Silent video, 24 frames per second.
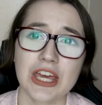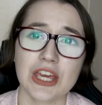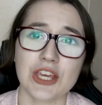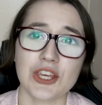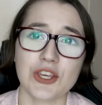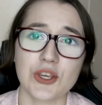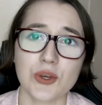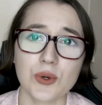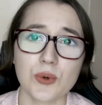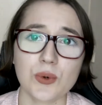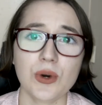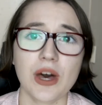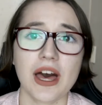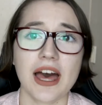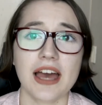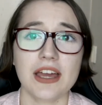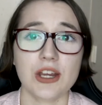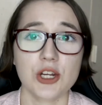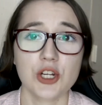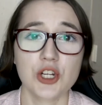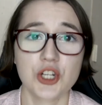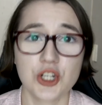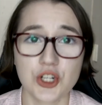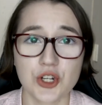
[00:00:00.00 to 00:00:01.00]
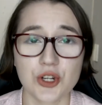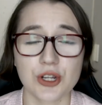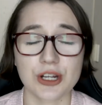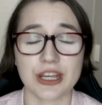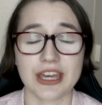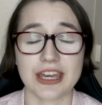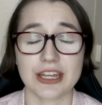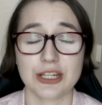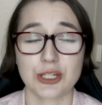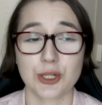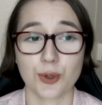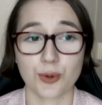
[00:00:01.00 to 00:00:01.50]
you should
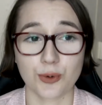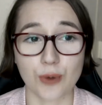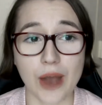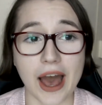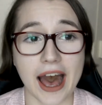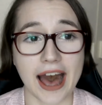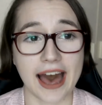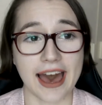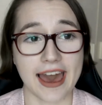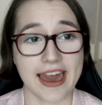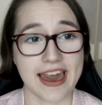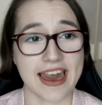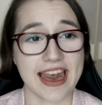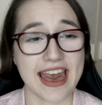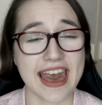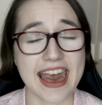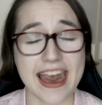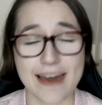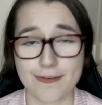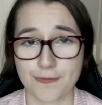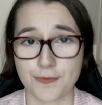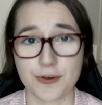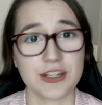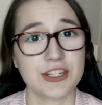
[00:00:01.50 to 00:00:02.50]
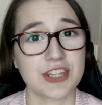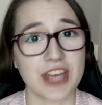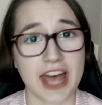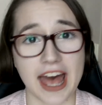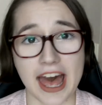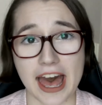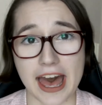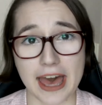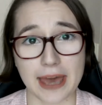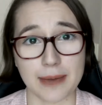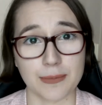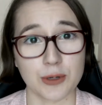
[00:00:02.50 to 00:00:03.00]
try every
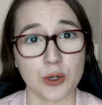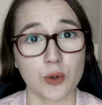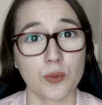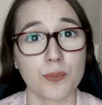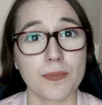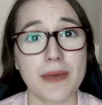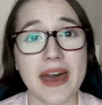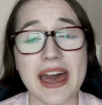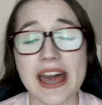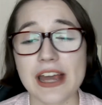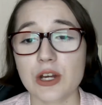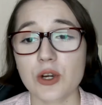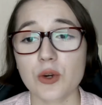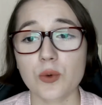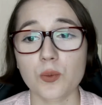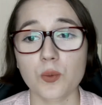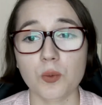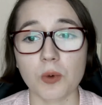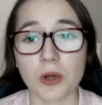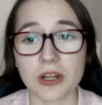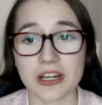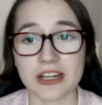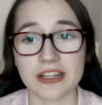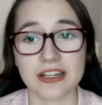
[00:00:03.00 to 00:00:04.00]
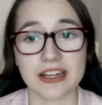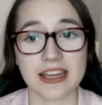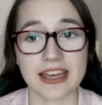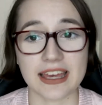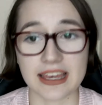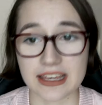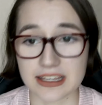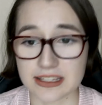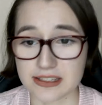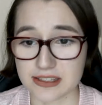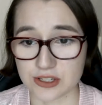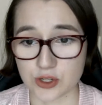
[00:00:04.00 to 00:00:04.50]
time, no matter what it
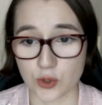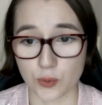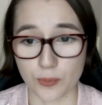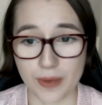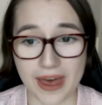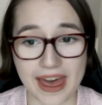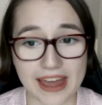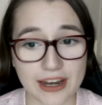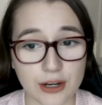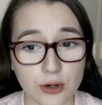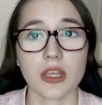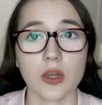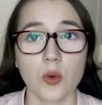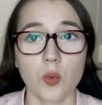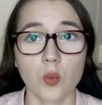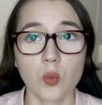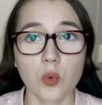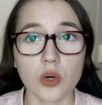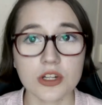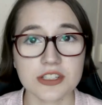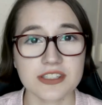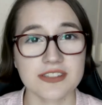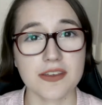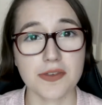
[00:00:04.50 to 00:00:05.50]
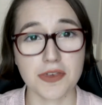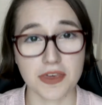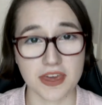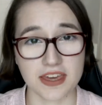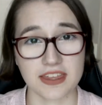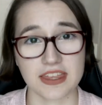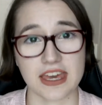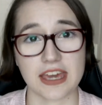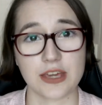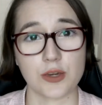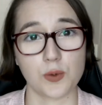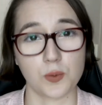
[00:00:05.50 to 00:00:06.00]
is, no matter what's the
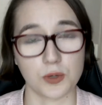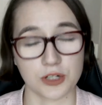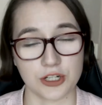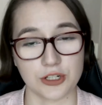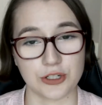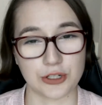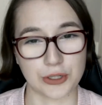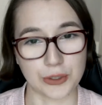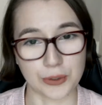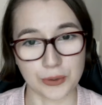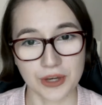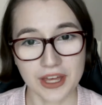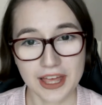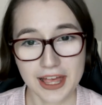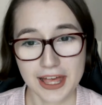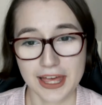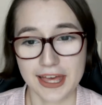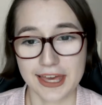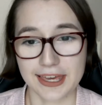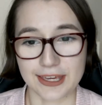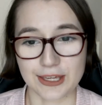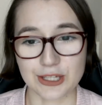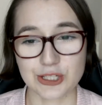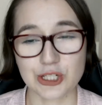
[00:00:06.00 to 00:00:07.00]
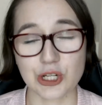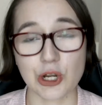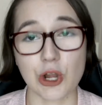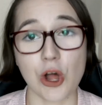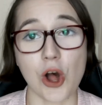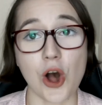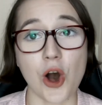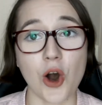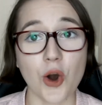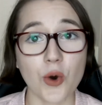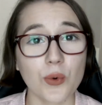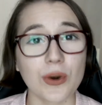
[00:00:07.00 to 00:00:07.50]
thing that you want to do, you should
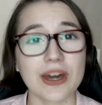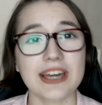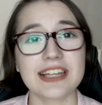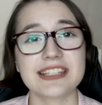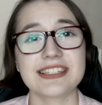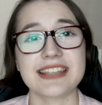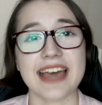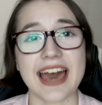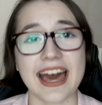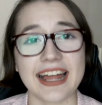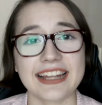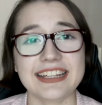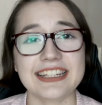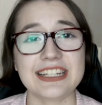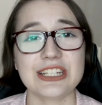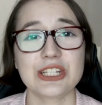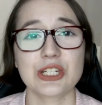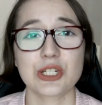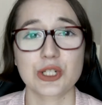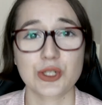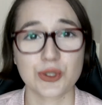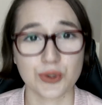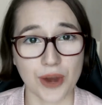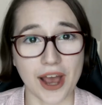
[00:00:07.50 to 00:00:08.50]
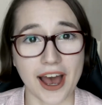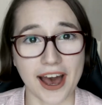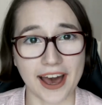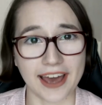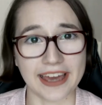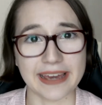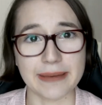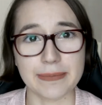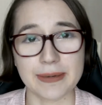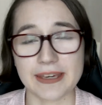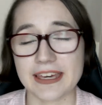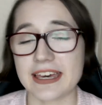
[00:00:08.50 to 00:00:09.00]
always at least
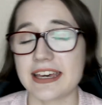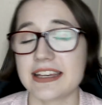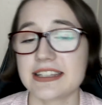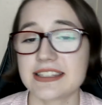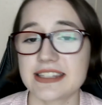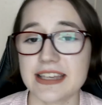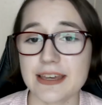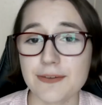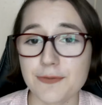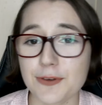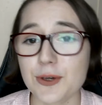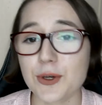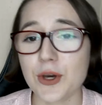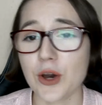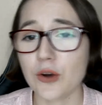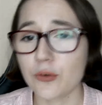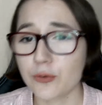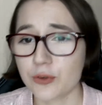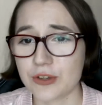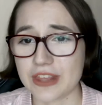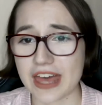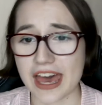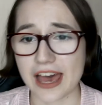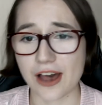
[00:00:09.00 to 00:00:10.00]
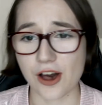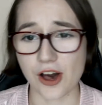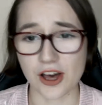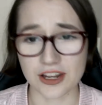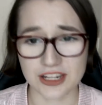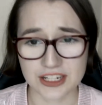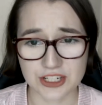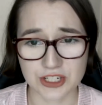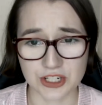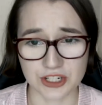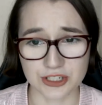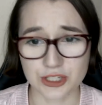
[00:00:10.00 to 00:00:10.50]
try because if you go for that
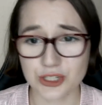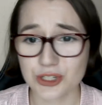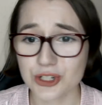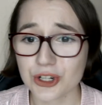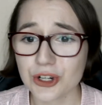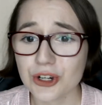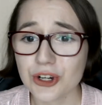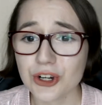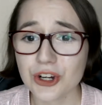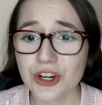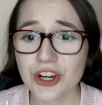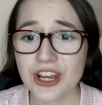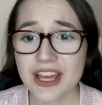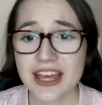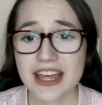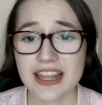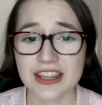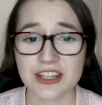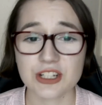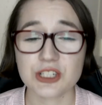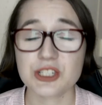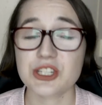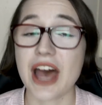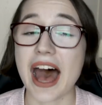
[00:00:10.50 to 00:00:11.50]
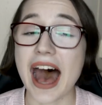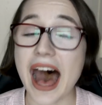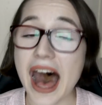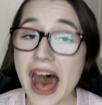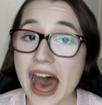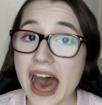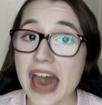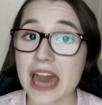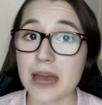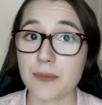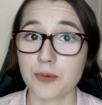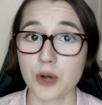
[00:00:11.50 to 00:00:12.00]
audition, sure, there's a
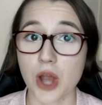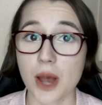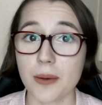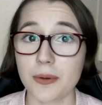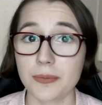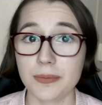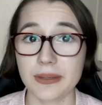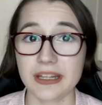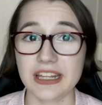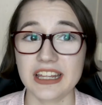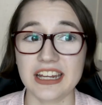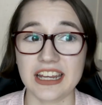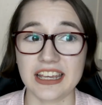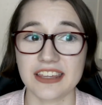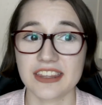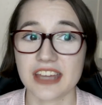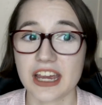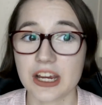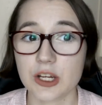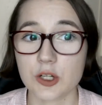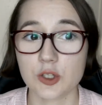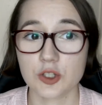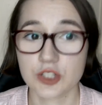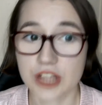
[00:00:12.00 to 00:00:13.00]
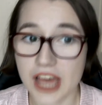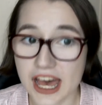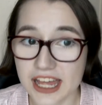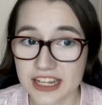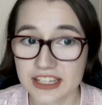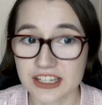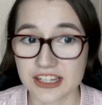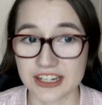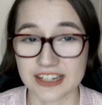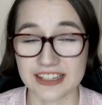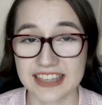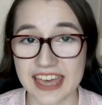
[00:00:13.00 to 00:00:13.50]
high probability that you're not
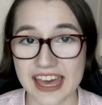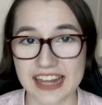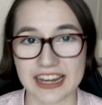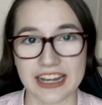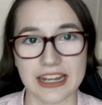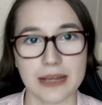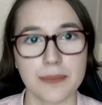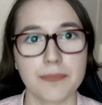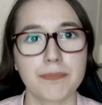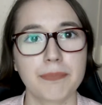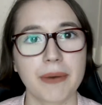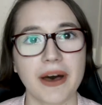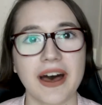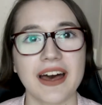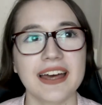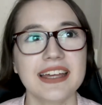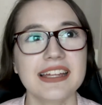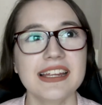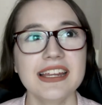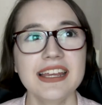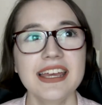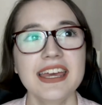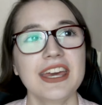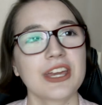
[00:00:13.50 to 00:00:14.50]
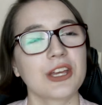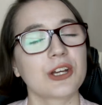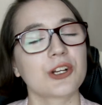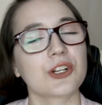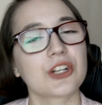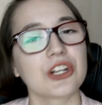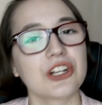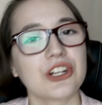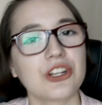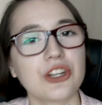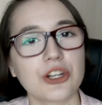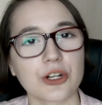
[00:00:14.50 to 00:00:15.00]
gonna get it, but you're
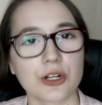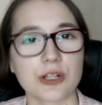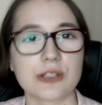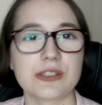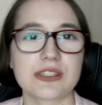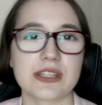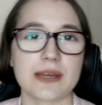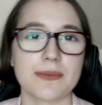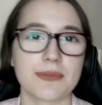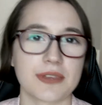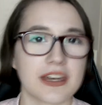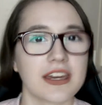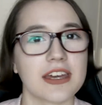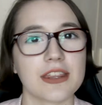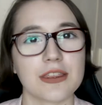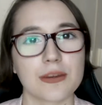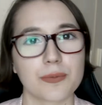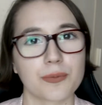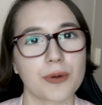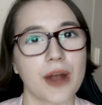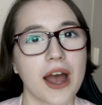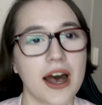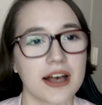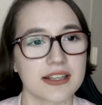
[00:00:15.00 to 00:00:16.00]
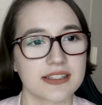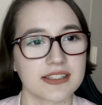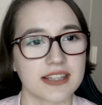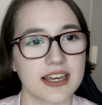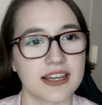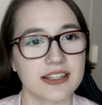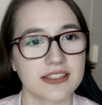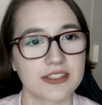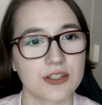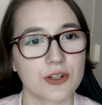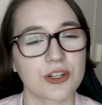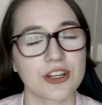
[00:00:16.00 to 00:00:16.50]
gonna learn something in the
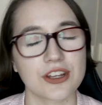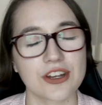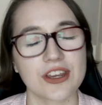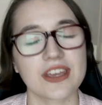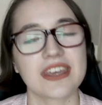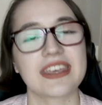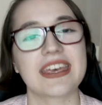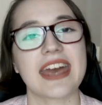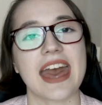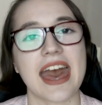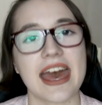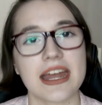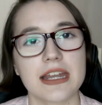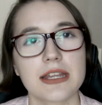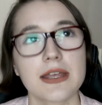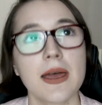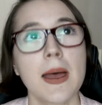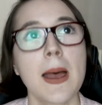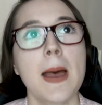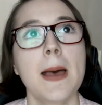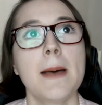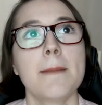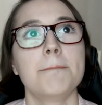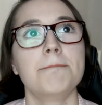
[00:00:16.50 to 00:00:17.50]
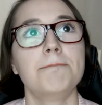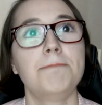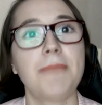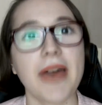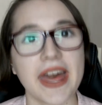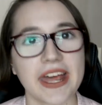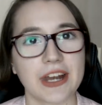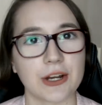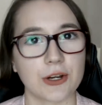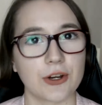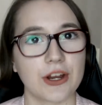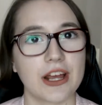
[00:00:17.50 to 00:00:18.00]
process. You're gonna get
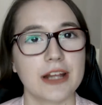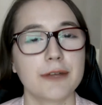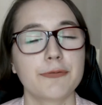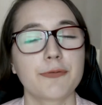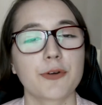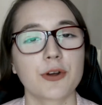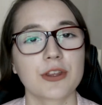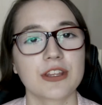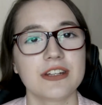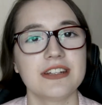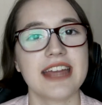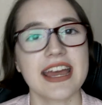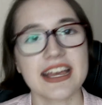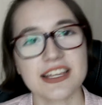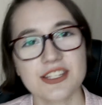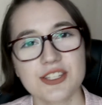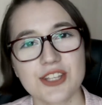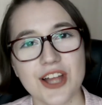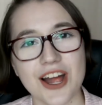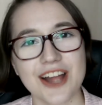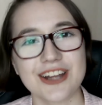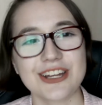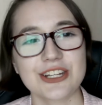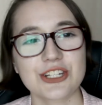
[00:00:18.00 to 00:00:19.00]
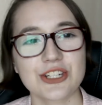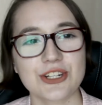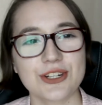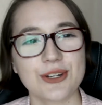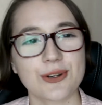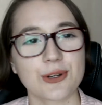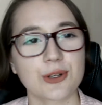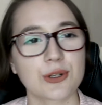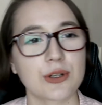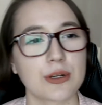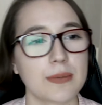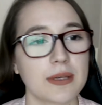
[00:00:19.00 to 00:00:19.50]
better and for the next audition
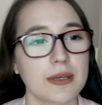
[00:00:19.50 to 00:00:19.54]
you're gonna